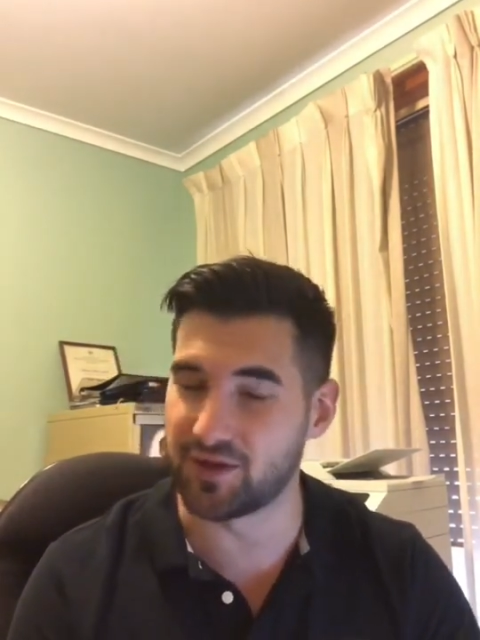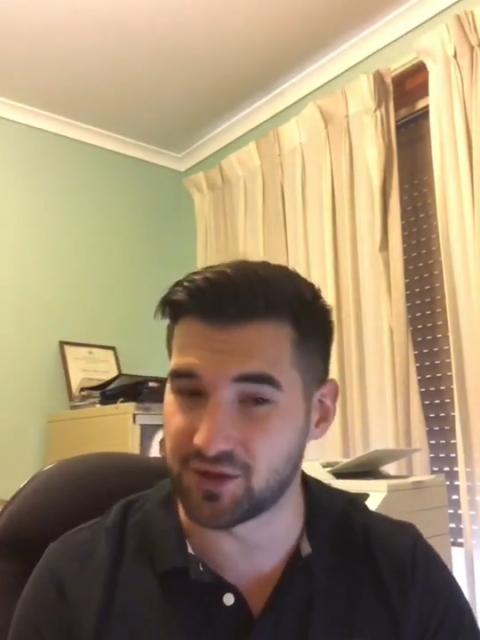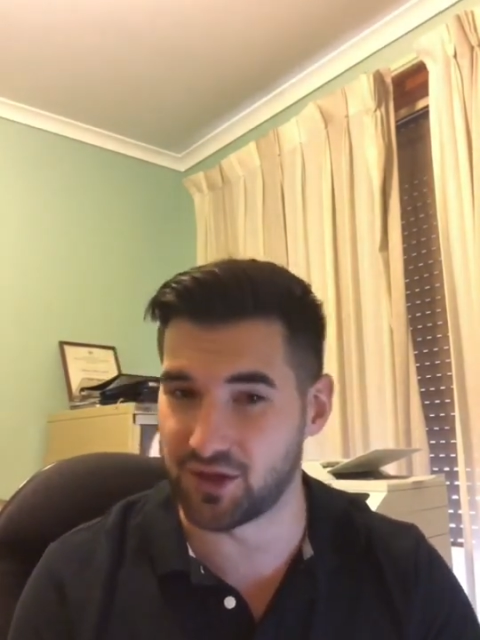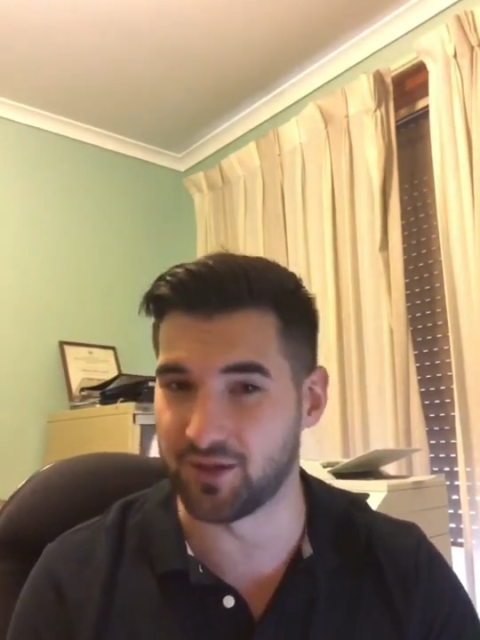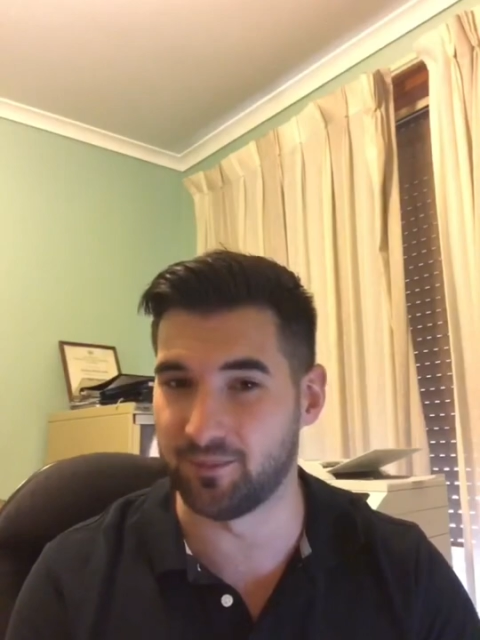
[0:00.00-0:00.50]
the
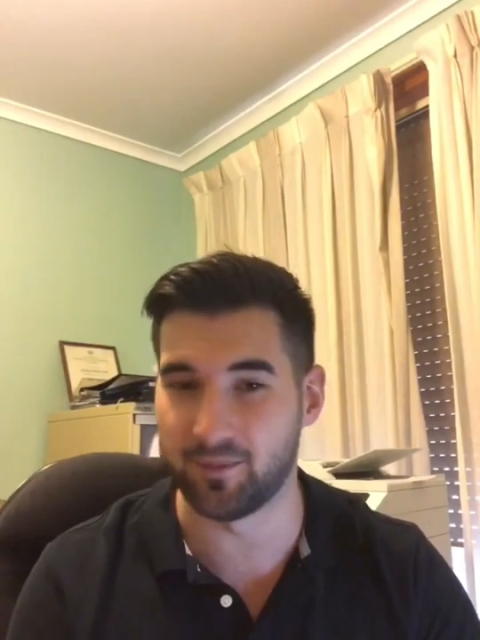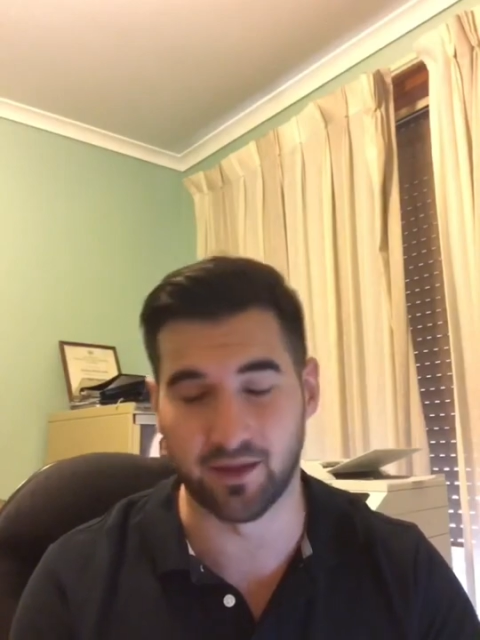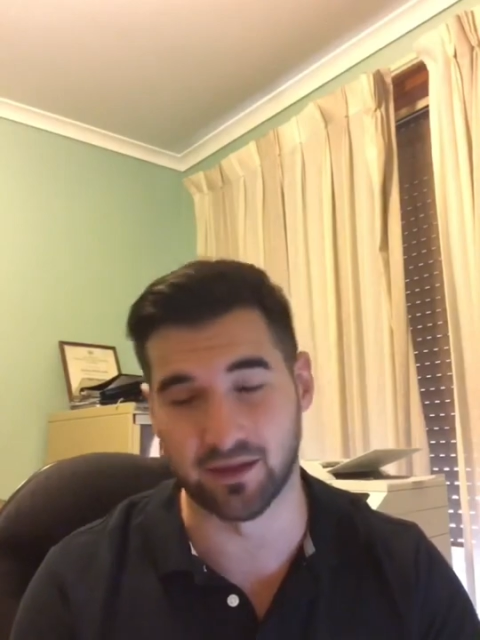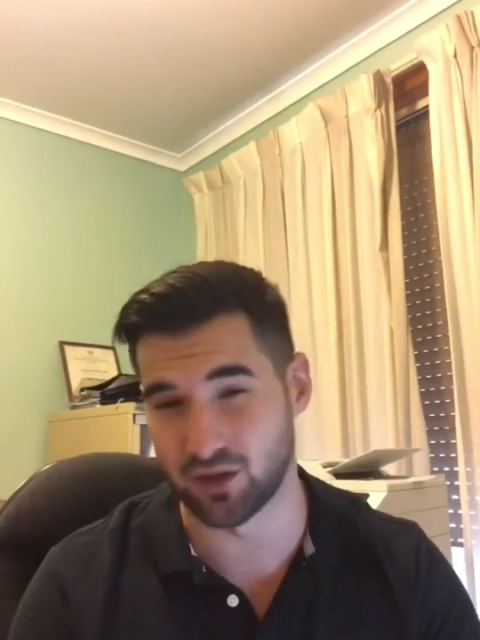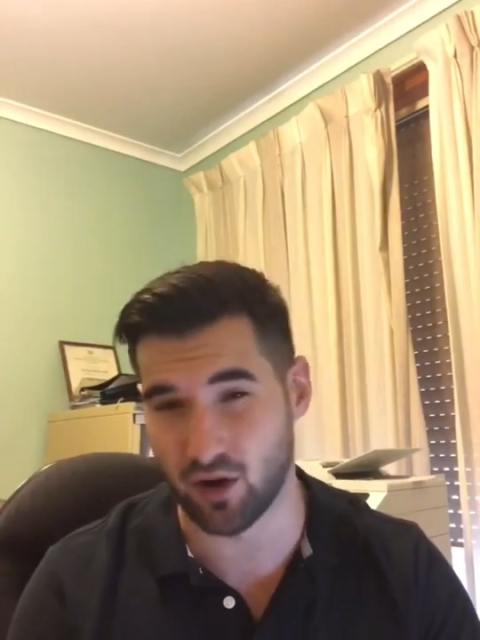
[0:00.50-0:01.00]
gym,
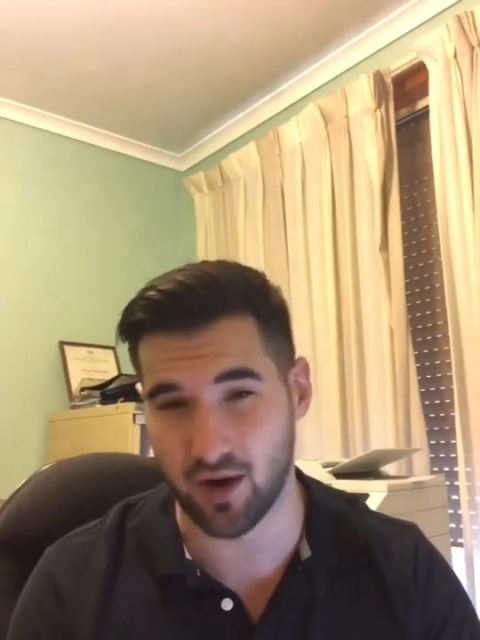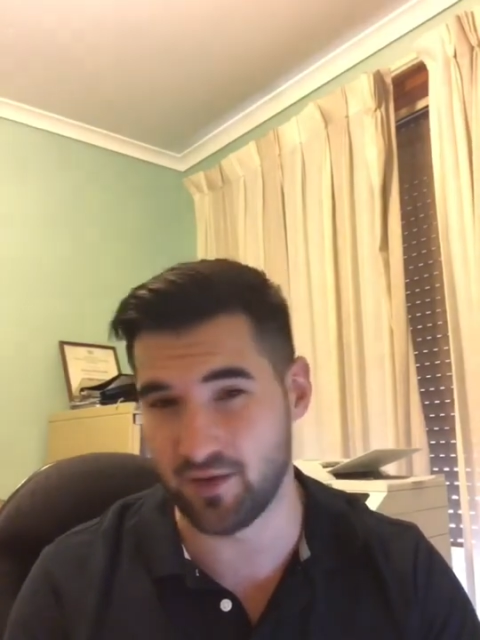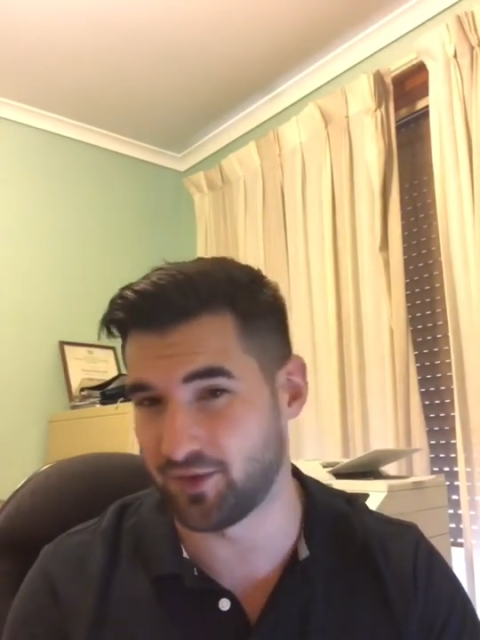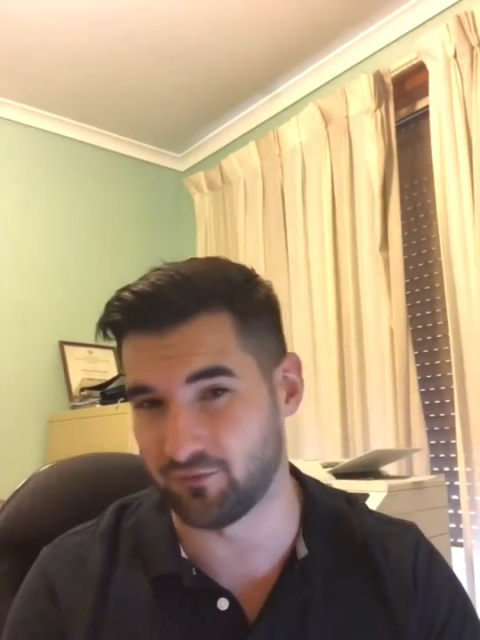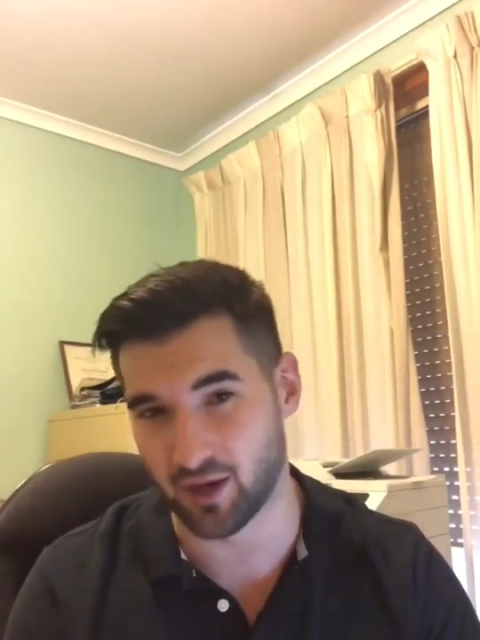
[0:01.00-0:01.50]
that
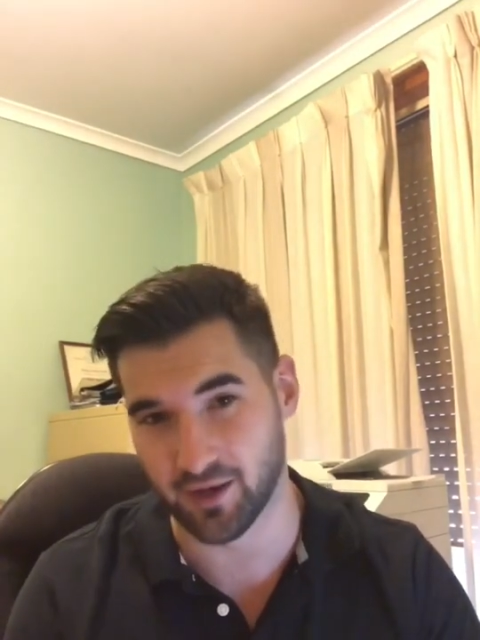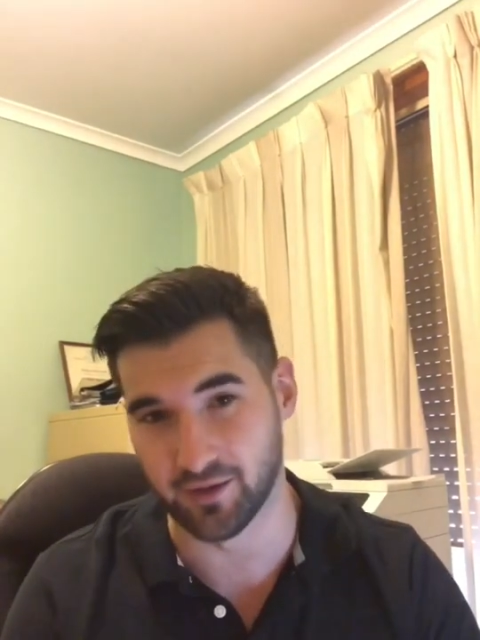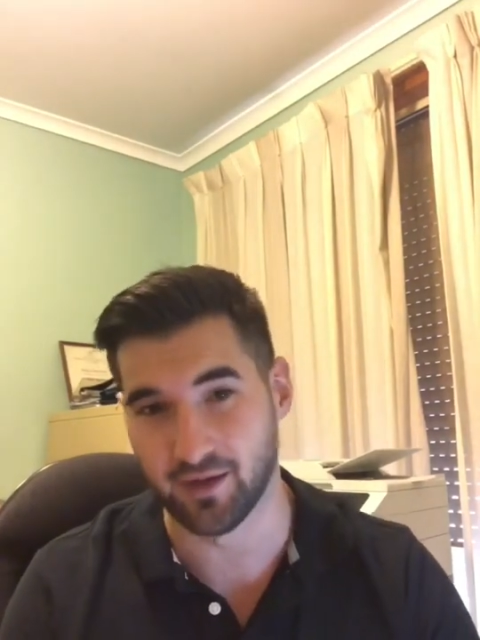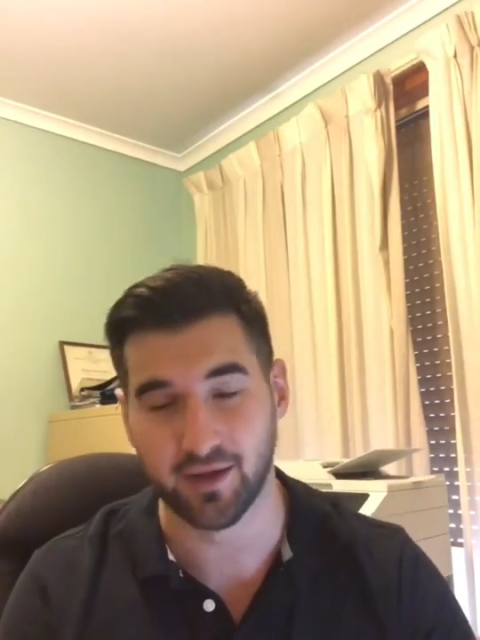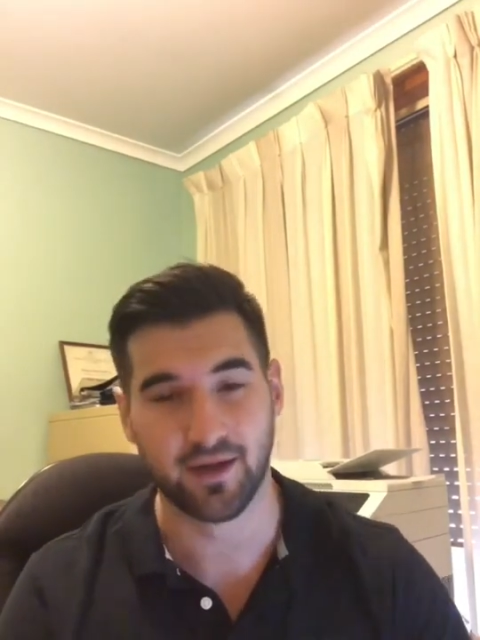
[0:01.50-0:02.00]
diet, that run,